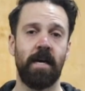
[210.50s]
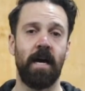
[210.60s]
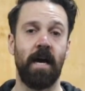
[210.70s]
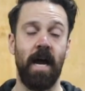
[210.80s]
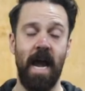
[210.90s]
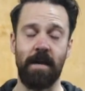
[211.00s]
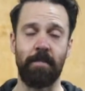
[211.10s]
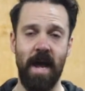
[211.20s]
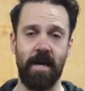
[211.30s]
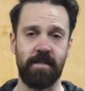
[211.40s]
hang
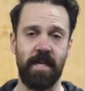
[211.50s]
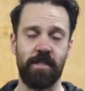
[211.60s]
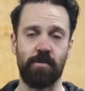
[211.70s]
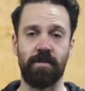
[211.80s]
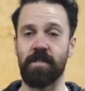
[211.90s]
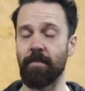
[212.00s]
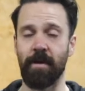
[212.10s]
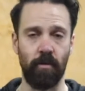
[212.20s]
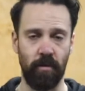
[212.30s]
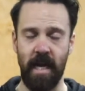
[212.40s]
power snatches with
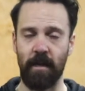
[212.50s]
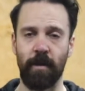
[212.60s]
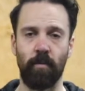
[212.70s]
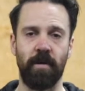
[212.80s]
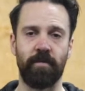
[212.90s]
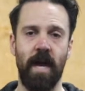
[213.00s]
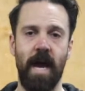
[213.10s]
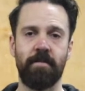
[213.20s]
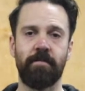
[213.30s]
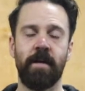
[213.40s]
dumbbell or kettlebell, whatever you
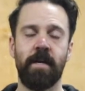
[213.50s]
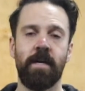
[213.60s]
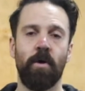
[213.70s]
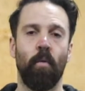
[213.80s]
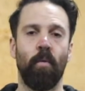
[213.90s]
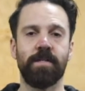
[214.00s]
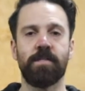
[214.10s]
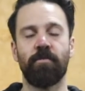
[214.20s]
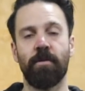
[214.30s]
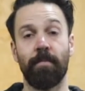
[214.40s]
have.
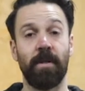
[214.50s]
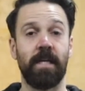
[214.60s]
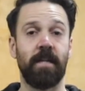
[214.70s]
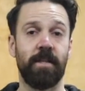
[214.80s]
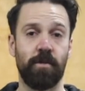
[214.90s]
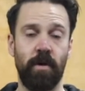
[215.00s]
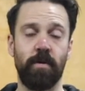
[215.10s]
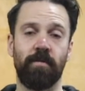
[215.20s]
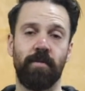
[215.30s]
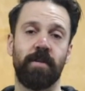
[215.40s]
Once you've completed the
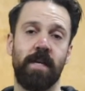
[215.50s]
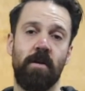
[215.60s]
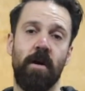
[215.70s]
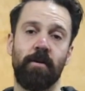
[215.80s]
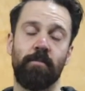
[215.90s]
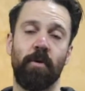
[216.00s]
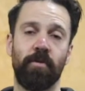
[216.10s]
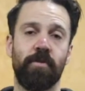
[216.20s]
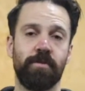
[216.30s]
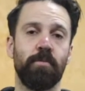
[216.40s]
21-15-9 on
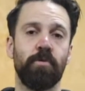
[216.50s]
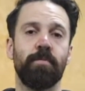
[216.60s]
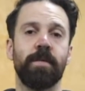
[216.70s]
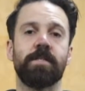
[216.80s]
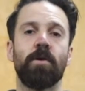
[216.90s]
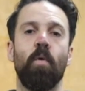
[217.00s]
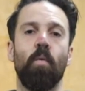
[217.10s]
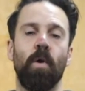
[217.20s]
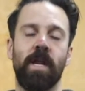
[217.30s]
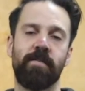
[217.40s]
both those movements,
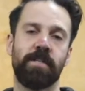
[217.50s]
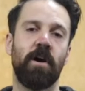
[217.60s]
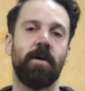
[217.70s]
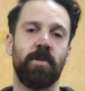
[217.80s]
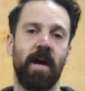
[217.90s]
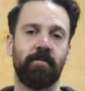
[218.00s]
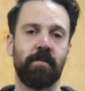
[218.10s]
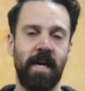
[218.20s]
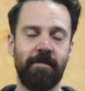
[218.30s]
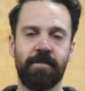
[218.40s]
whatever time you have
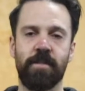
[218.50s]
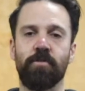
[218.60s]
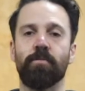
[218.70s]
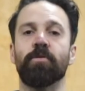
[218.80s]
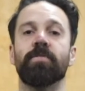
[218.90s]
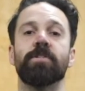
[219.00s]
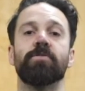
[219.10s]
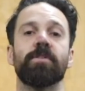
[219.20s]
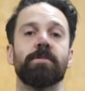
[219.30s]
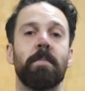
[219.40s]
left, you'll move
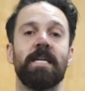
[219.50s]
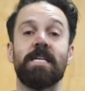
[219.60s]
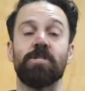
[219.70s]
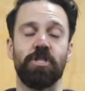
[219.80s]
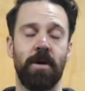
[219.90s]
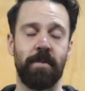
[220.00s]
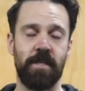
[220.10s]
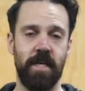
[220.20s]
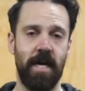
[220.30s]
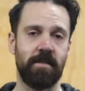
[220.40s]
into as many
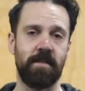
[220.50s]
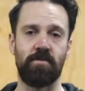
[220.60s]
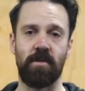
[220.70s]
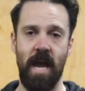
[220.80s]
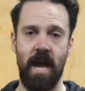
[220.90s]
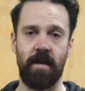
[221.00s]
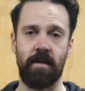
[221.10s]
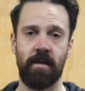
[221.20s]
jumping jacks as you can.